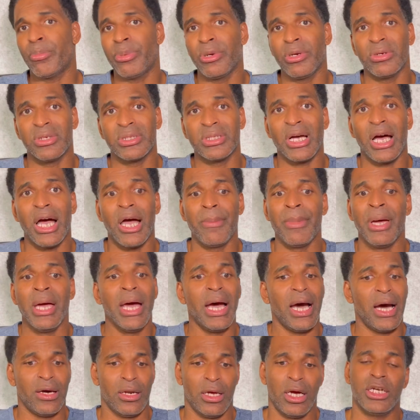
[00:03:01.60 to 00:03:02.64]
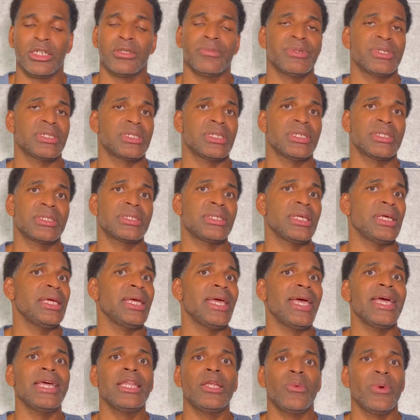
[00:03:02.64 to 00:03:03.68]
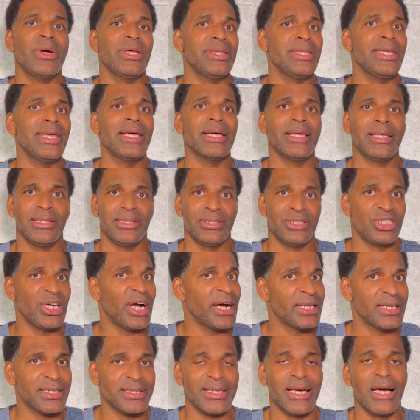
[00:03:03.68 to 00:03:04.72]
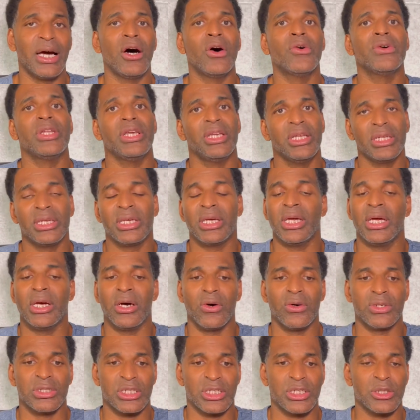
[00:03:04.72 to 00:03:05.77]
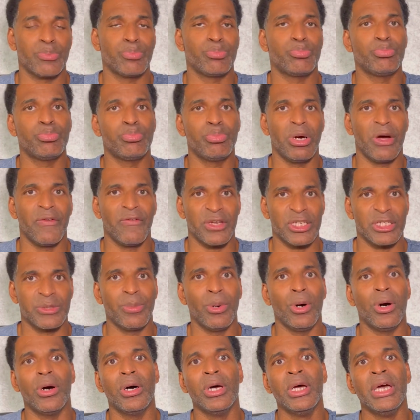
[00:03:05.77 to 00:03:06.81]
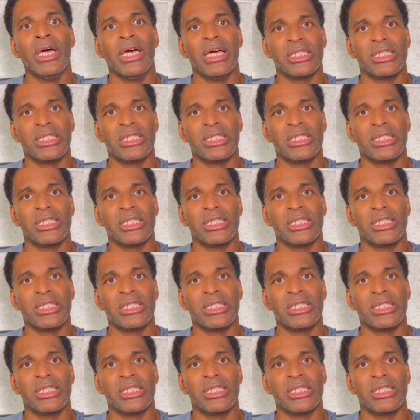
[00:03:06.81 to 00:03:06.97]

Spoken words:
period of time, I'd 100% say anywhere near Chinatown in KL, it's a perfect spot.